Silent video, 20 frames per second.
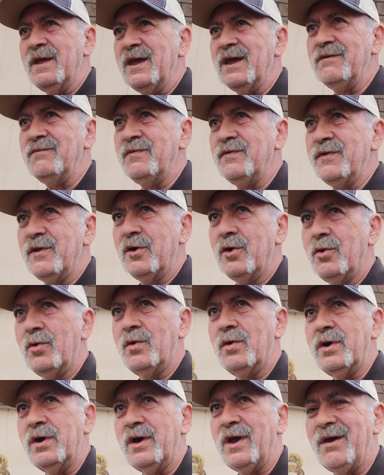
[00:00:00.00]
Even
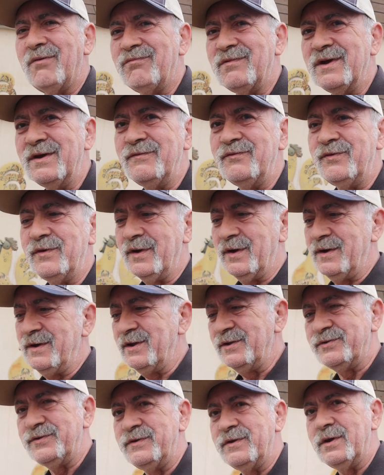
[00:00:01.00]
though I've lived on
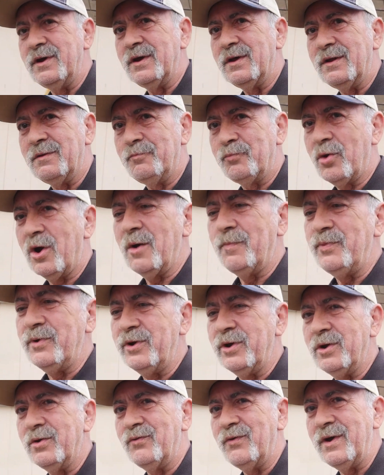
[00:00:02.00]
this property
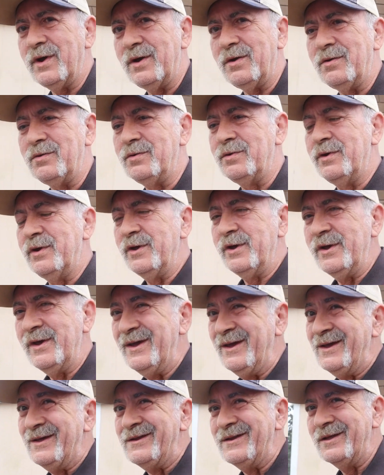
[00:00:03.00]
here around
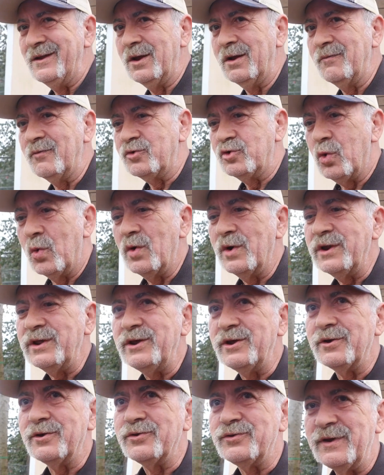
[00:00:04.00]
a little over 20
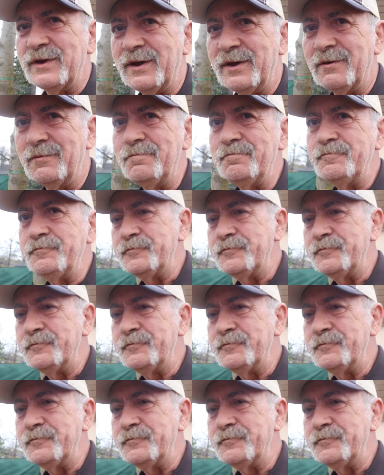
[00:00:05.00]
years now.